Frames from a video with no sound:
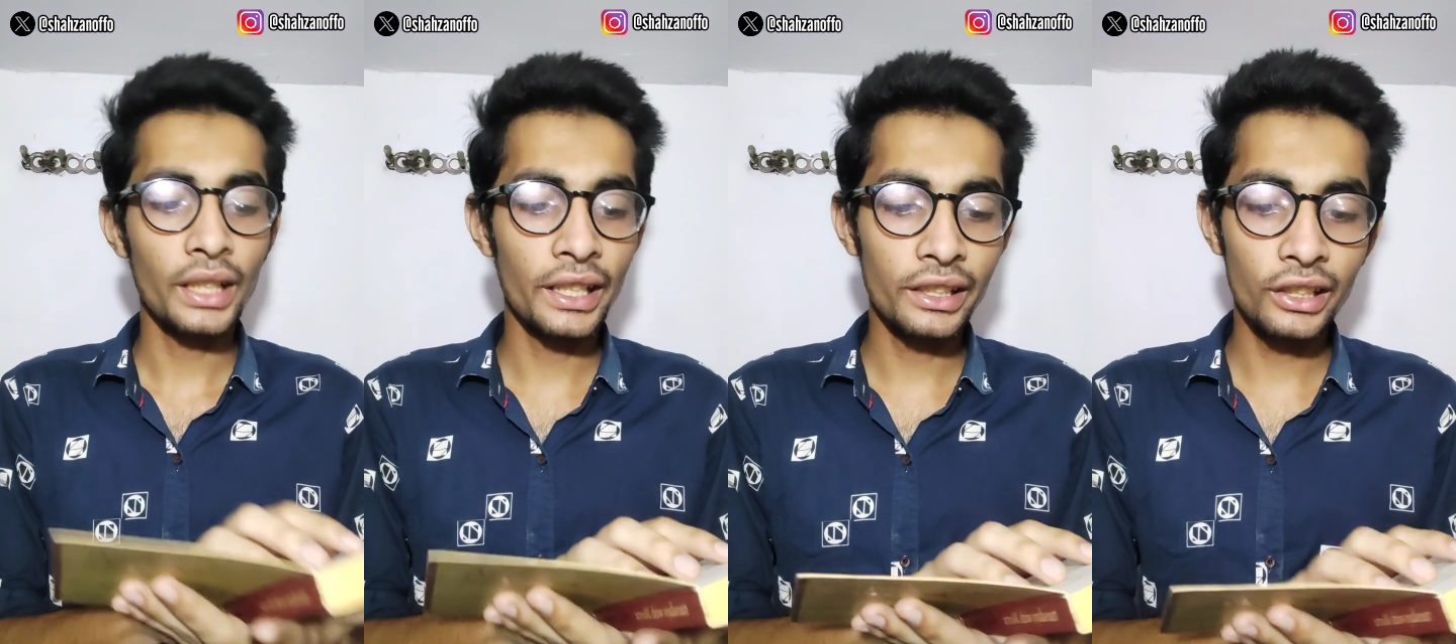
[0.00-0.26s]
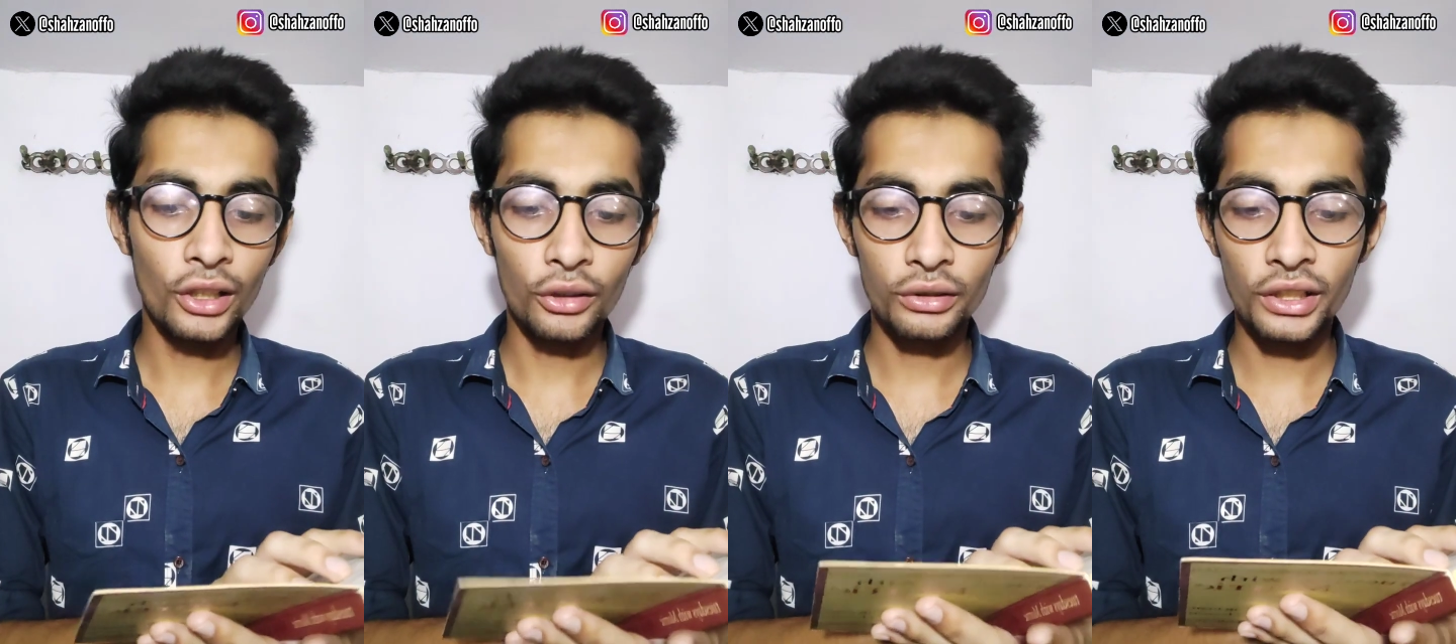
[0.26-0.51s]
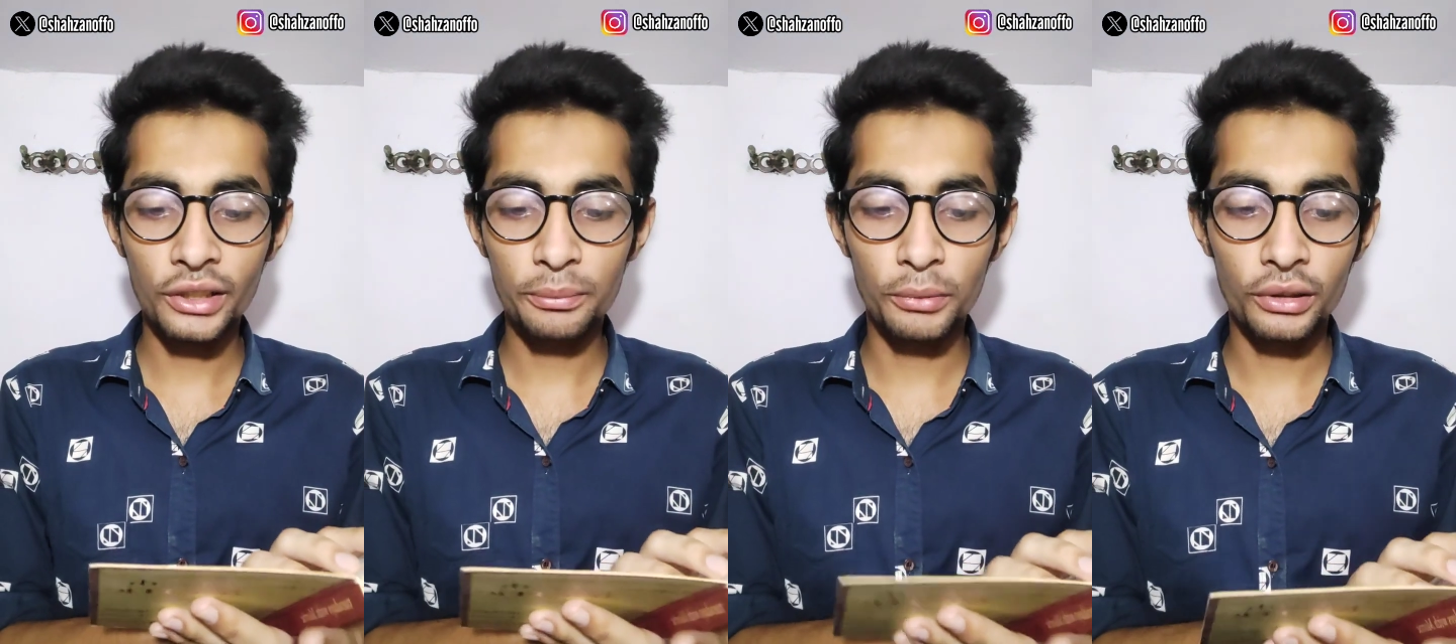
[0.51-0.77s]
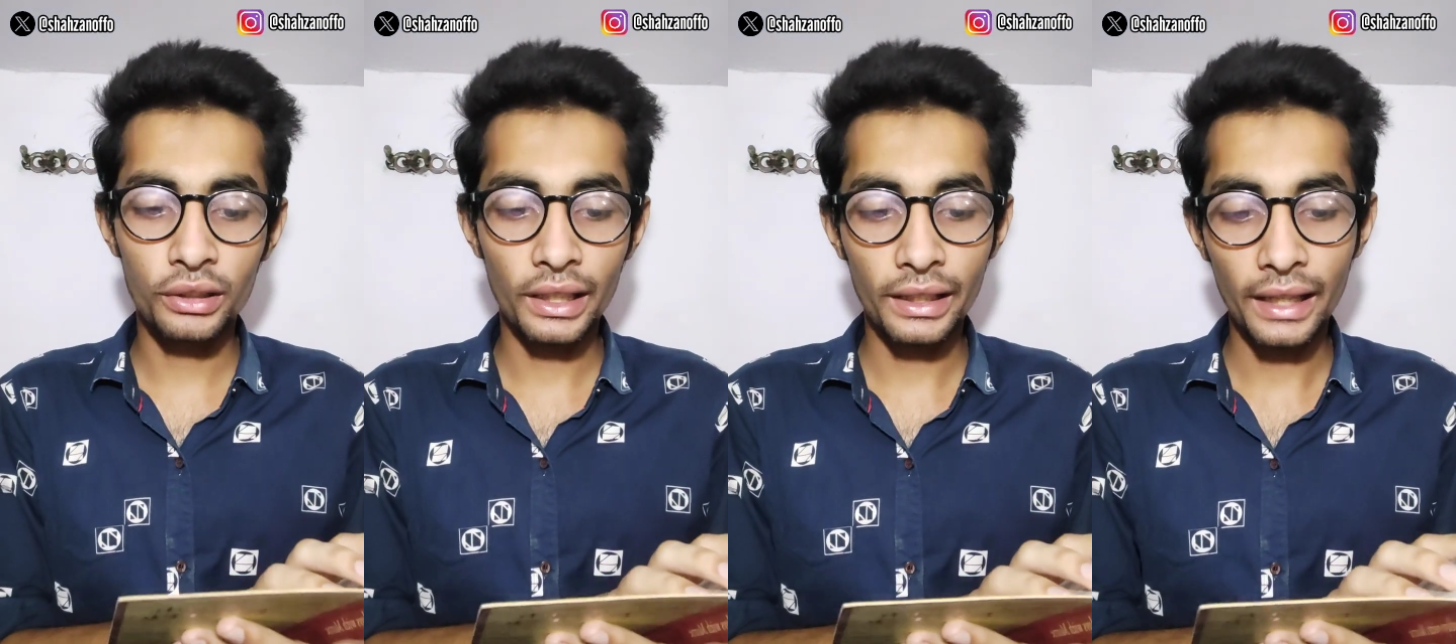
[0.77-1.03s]
anyhow, this
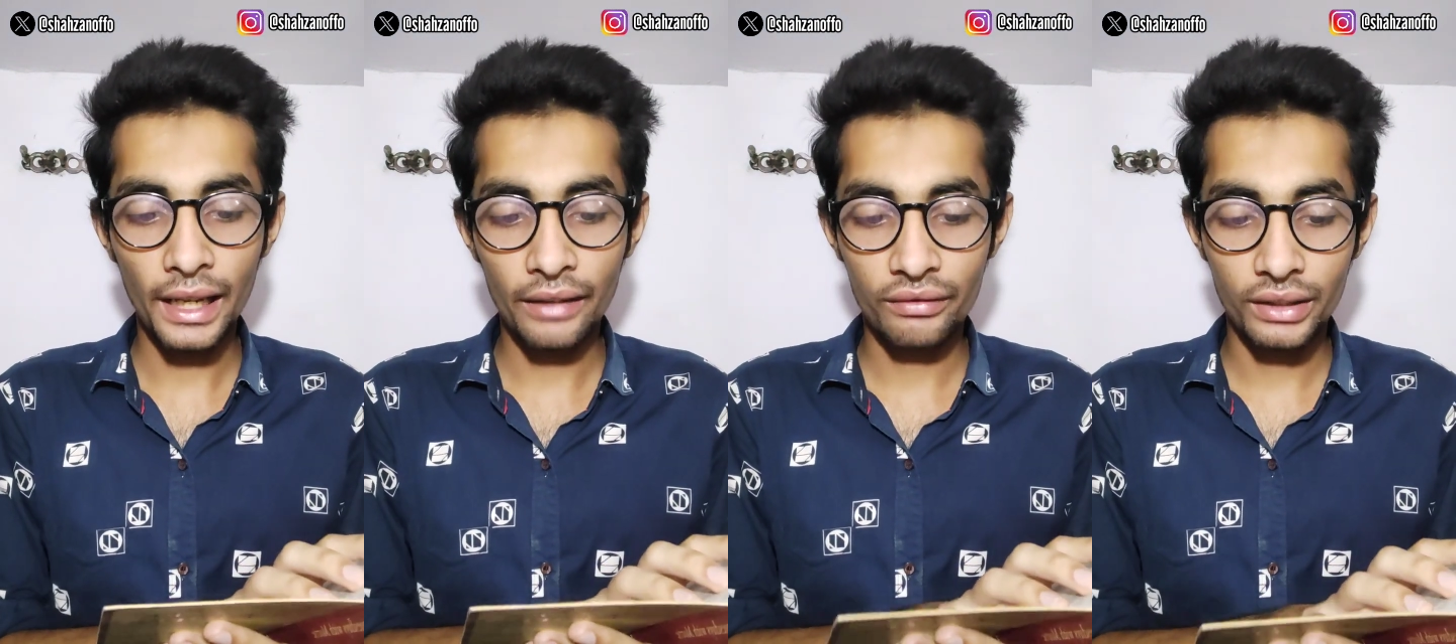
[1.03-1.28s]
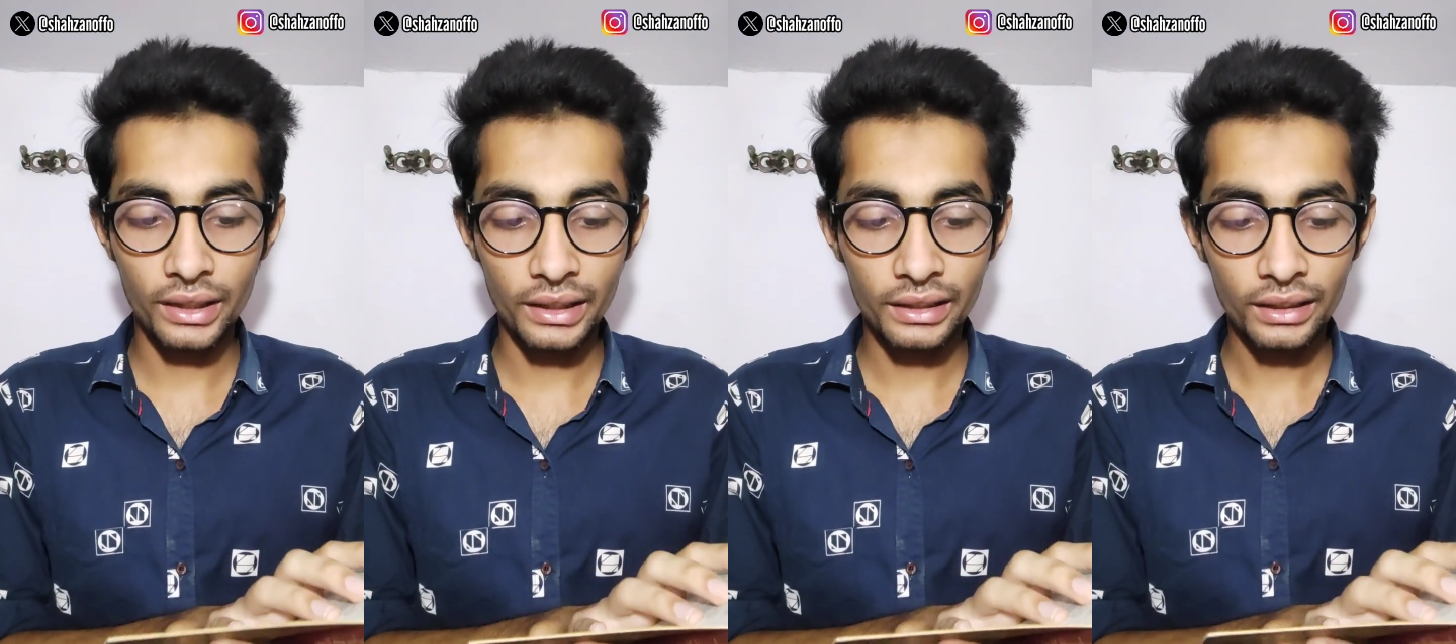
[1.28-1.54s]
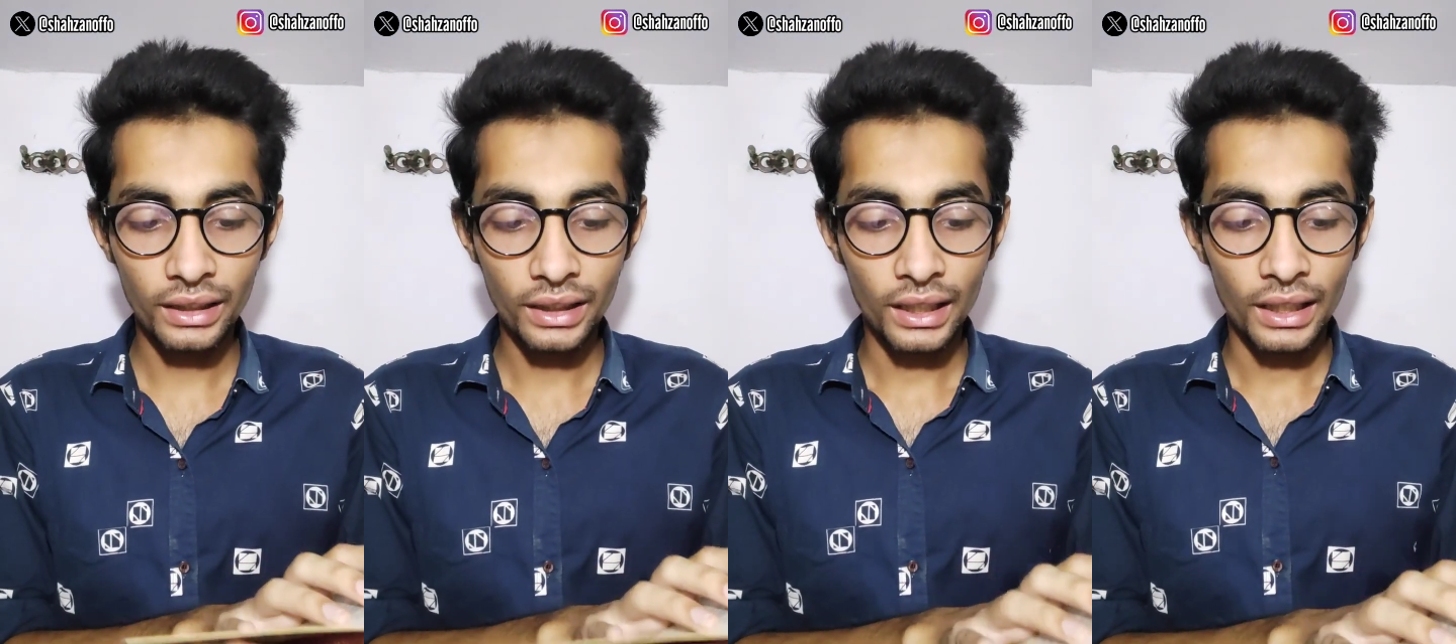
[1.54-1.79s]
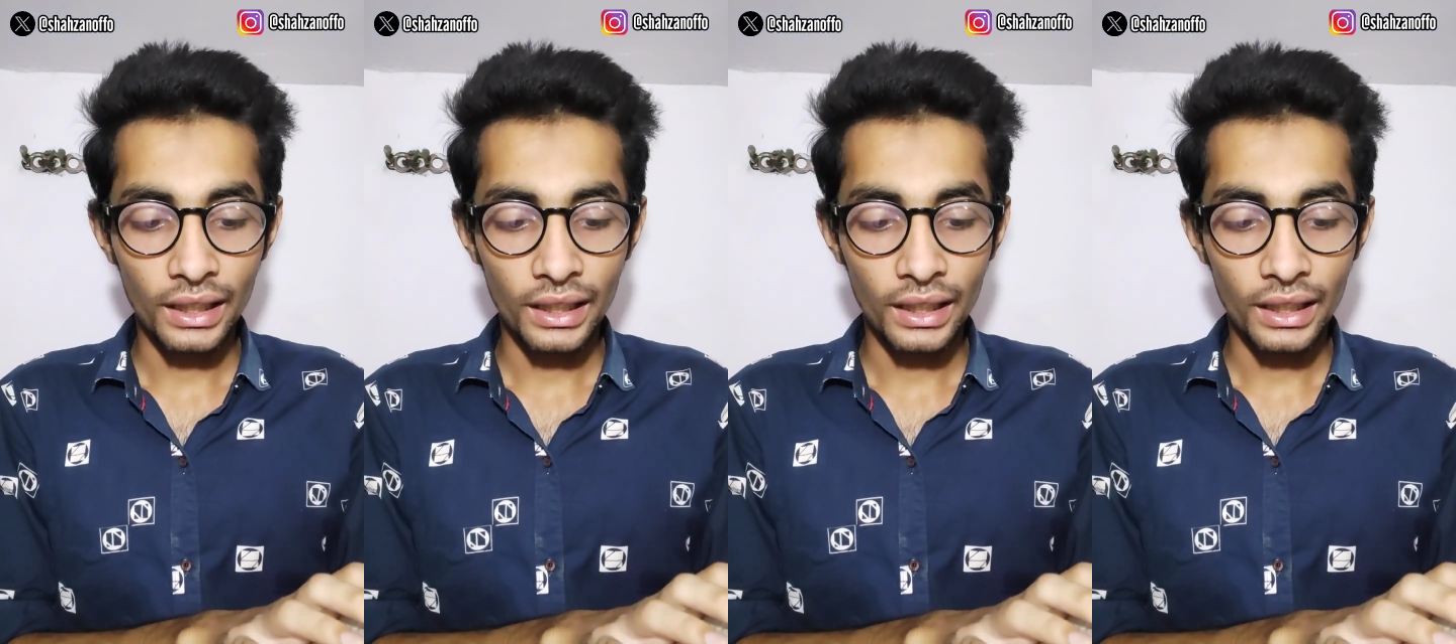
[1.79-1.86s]
book I have read